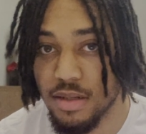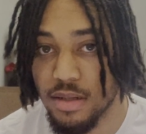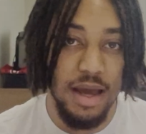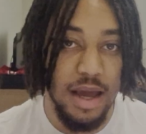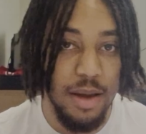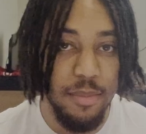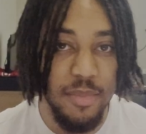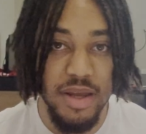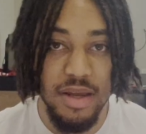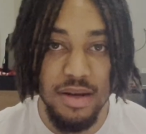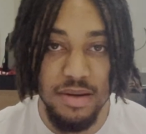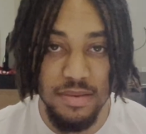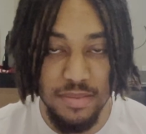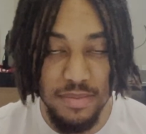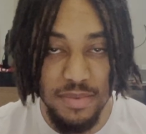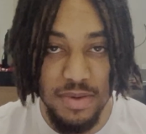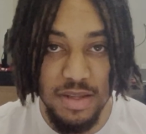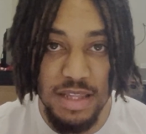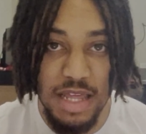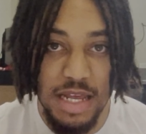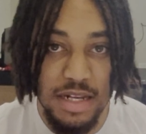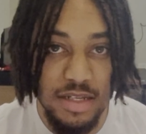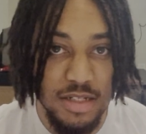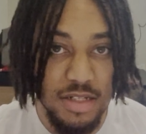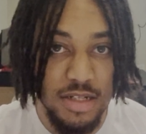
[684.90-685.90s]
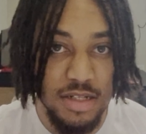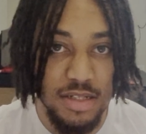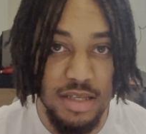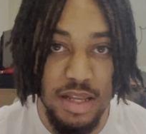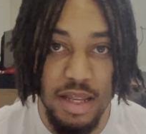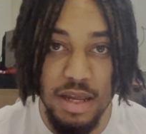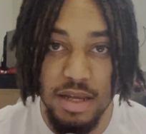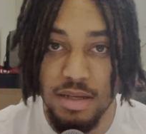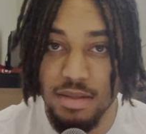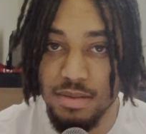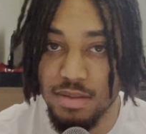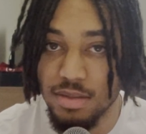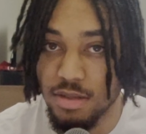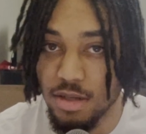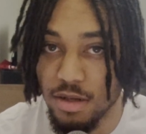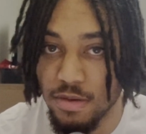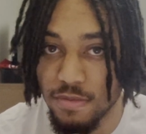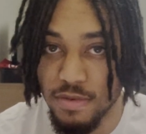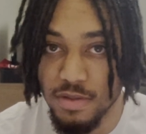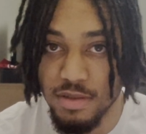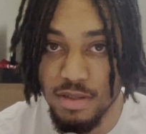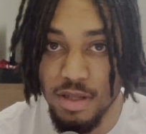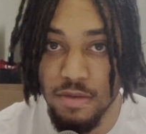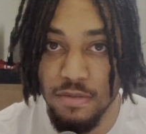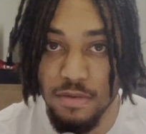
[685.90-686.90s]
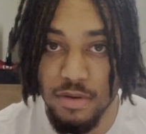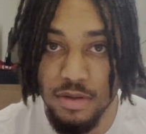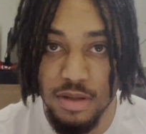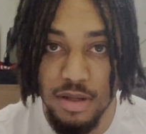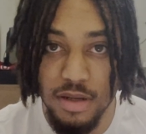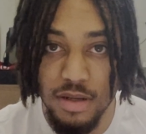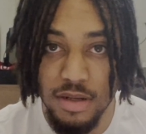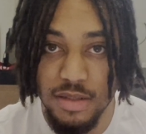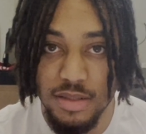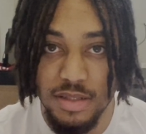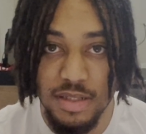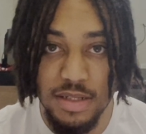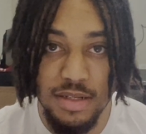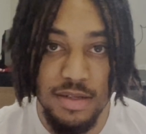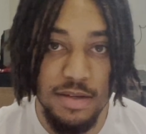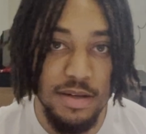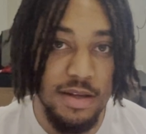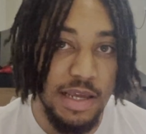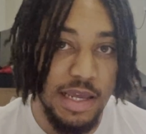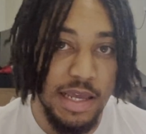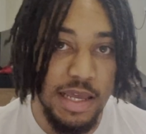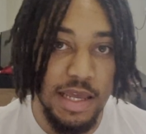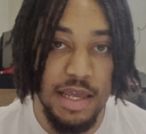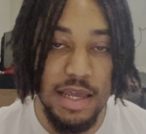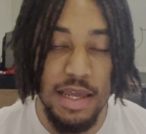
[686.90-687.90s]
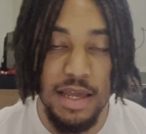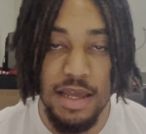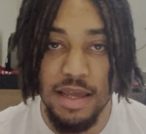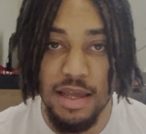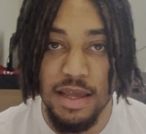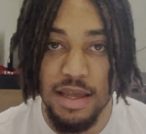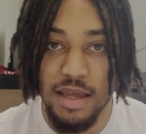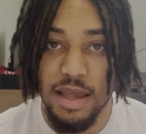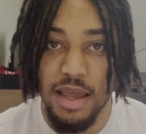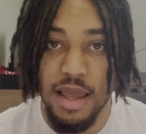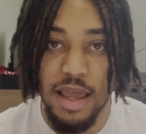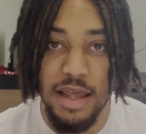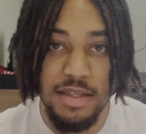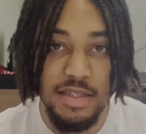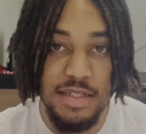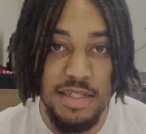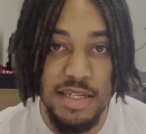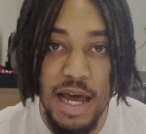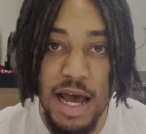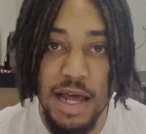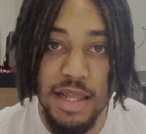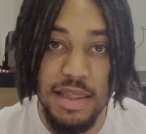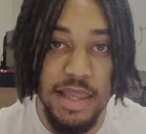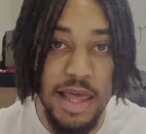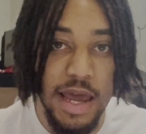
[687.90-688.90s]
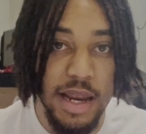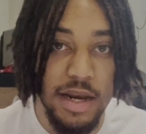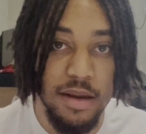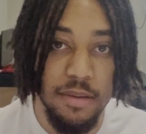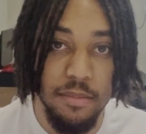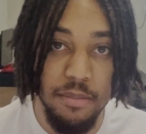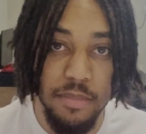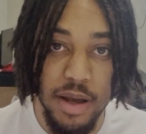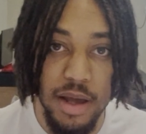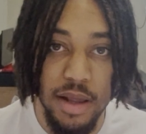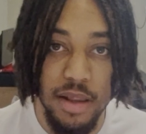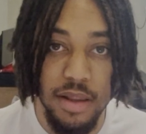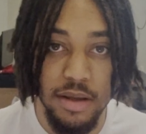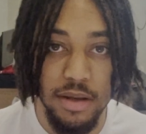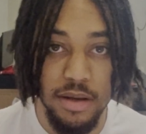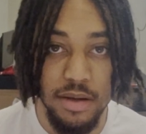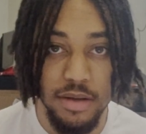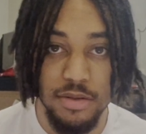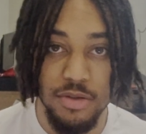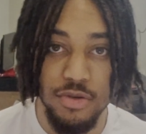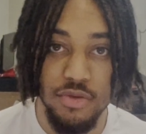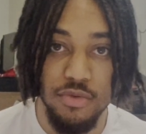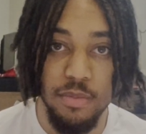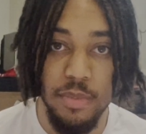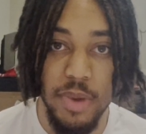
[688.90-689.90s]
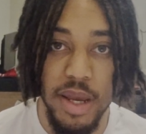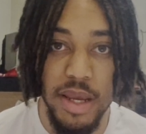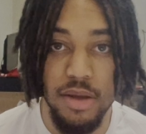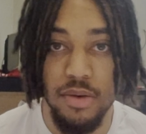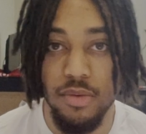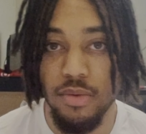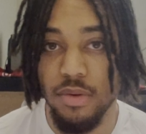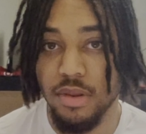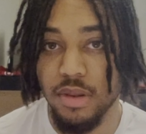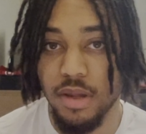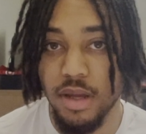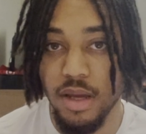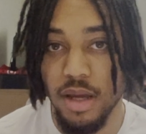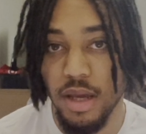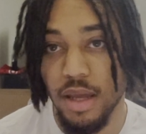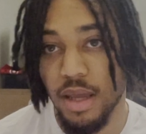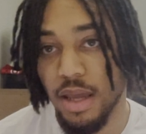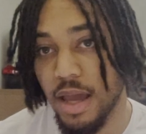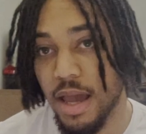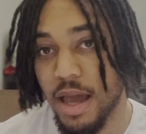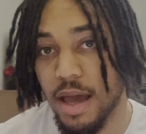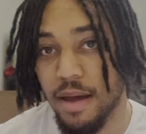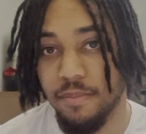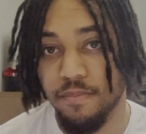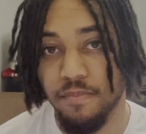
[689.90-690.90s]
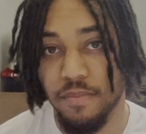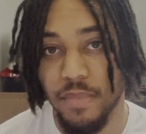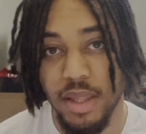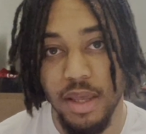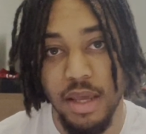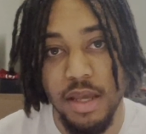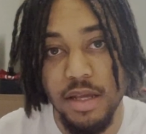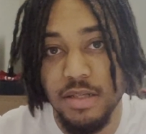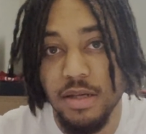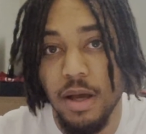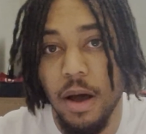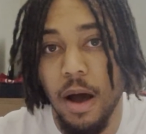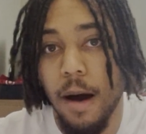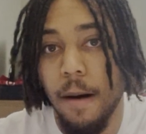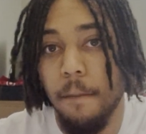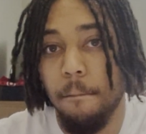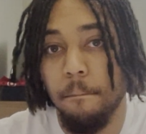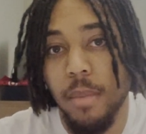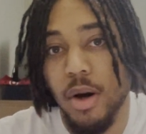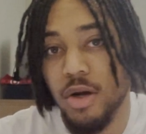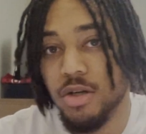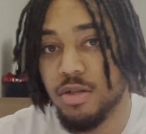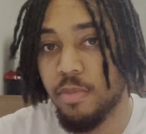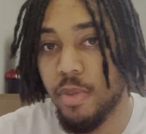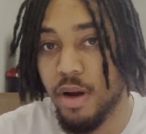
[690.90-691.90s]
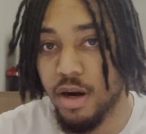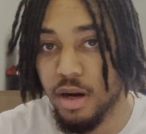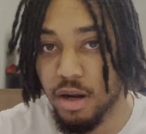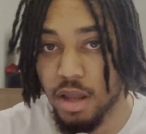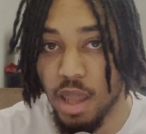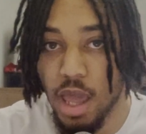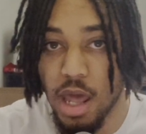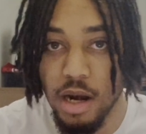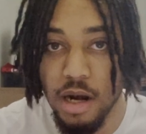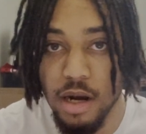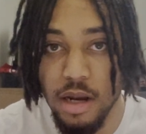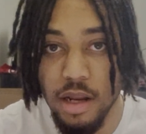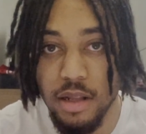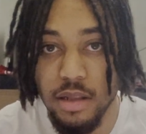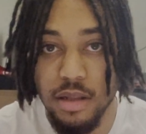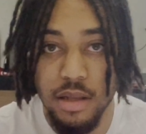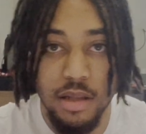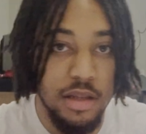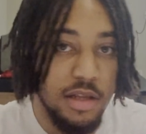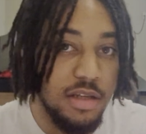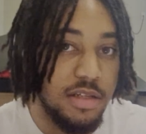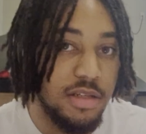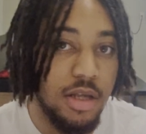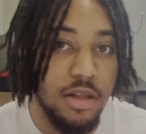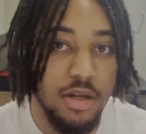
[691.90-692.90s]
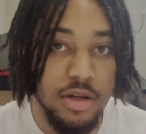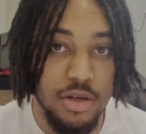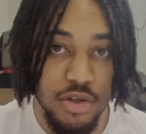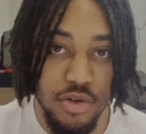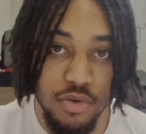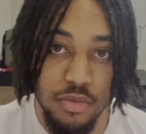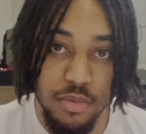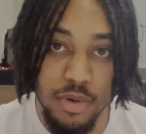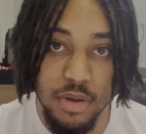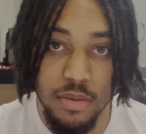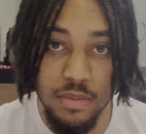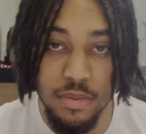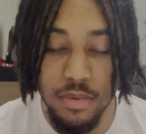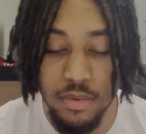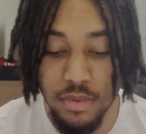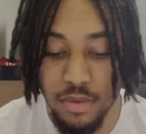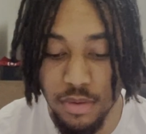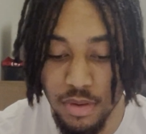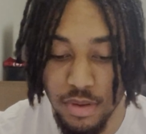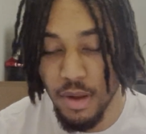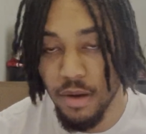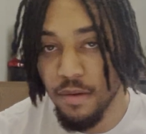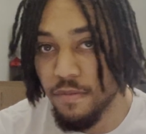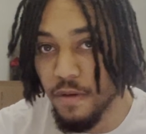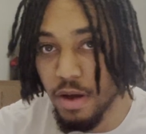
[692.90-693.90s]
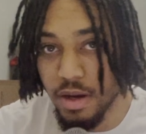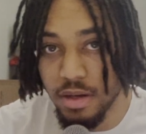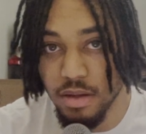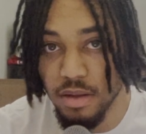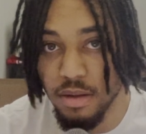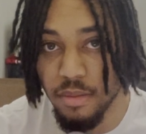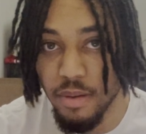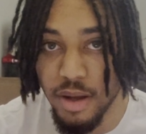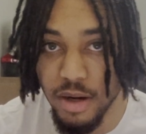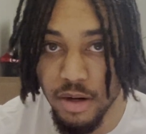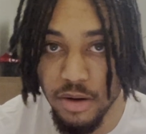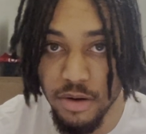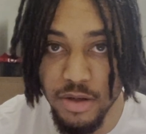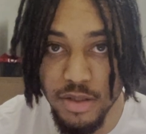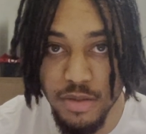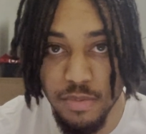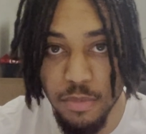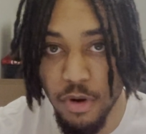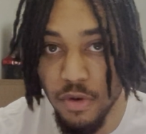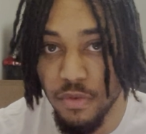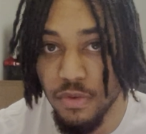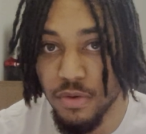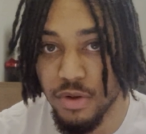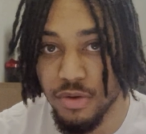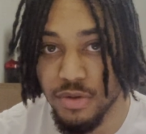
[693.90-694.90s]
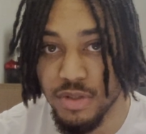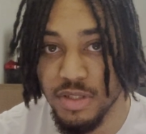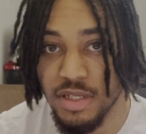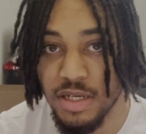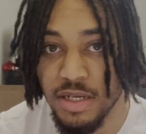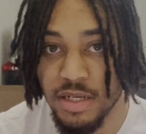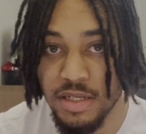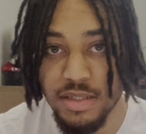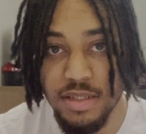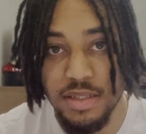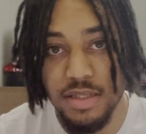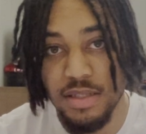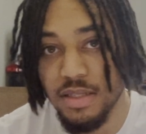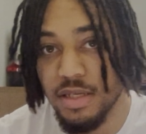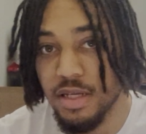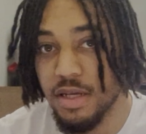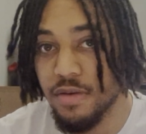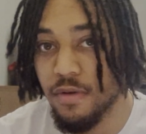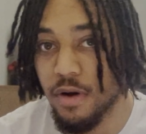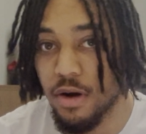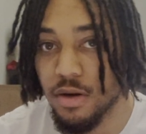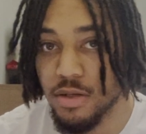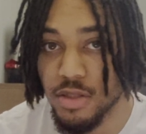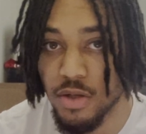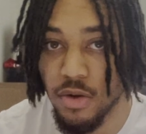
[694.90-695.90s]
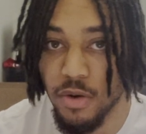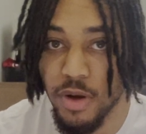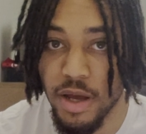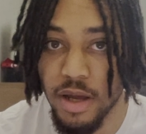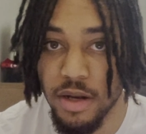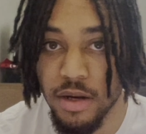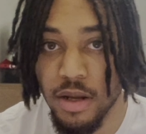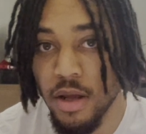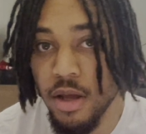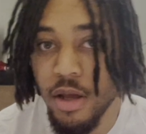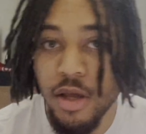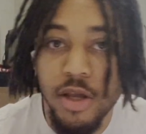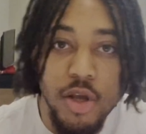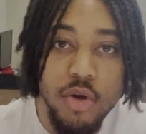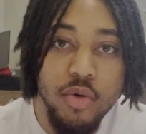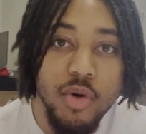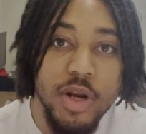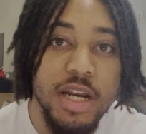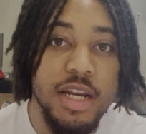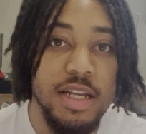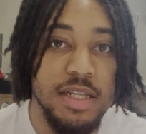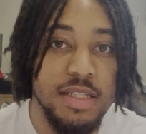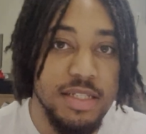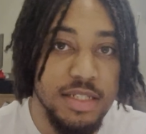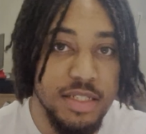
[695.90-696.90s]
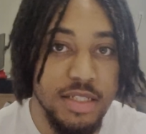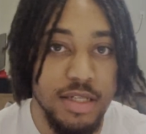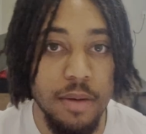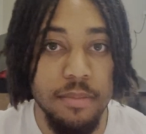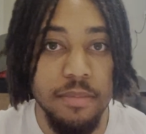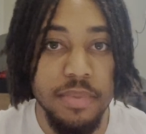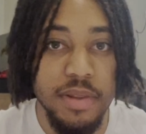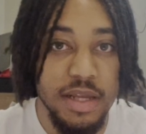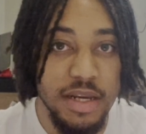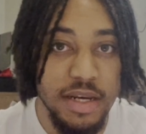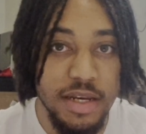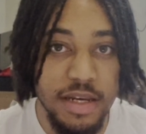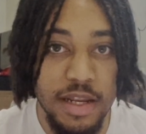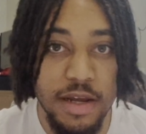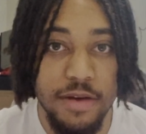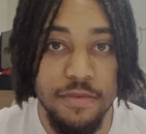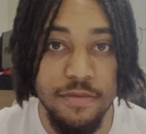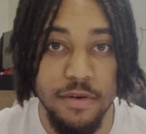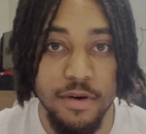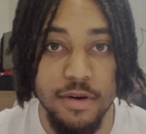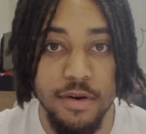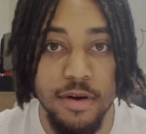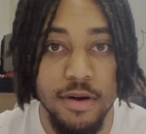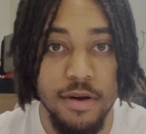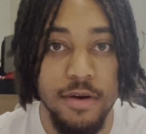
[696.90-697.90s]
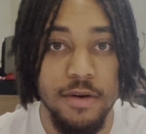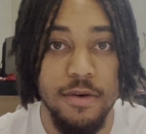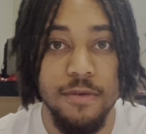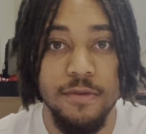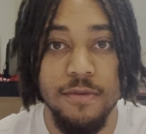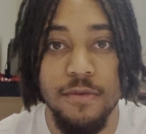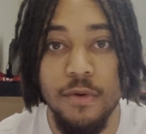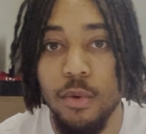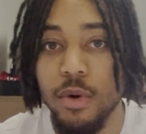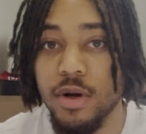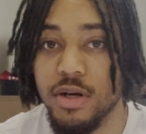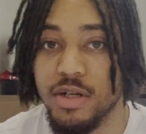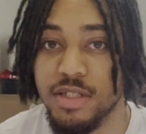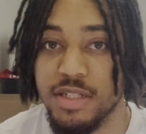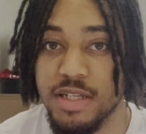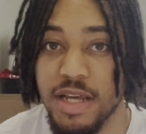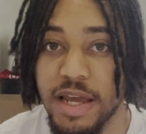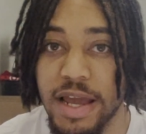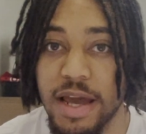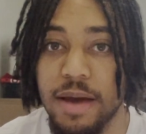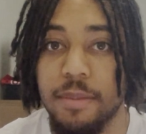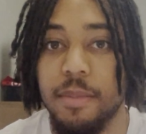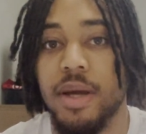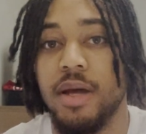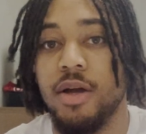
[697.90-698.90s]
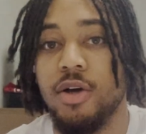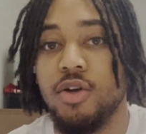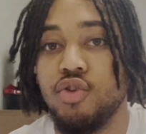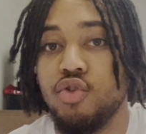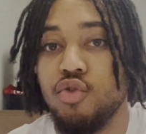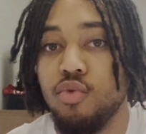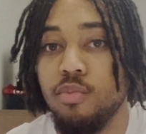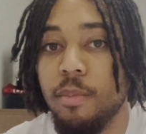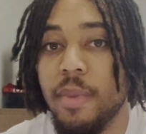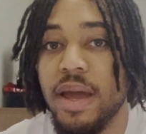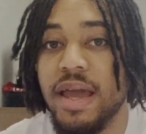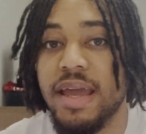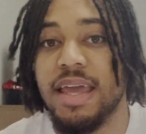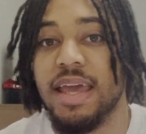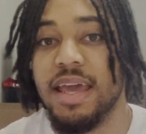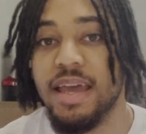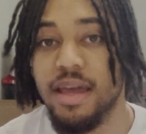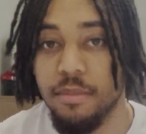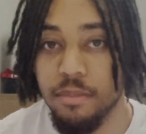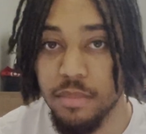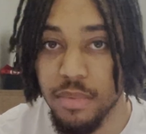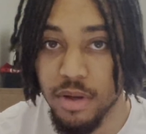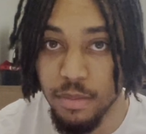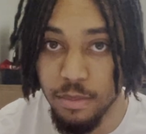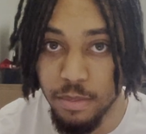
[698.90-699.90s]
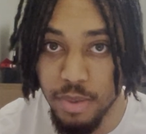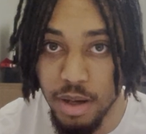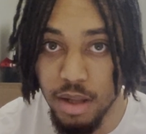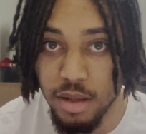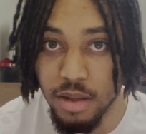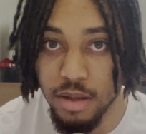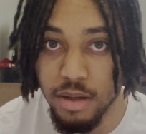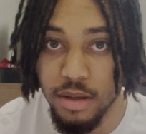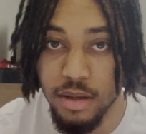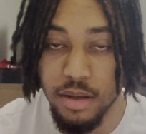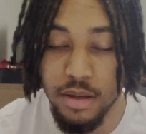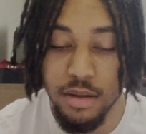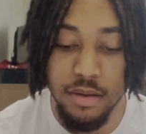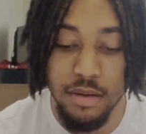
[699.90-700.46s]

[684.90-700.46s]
I mean, that's just like surface level things, and it's not that compelling to make you think, yeah, he's a much better candidate than these other two people. Fact of the matter is, both of those things Steve also had. You needed something different for Sam to make him compelling.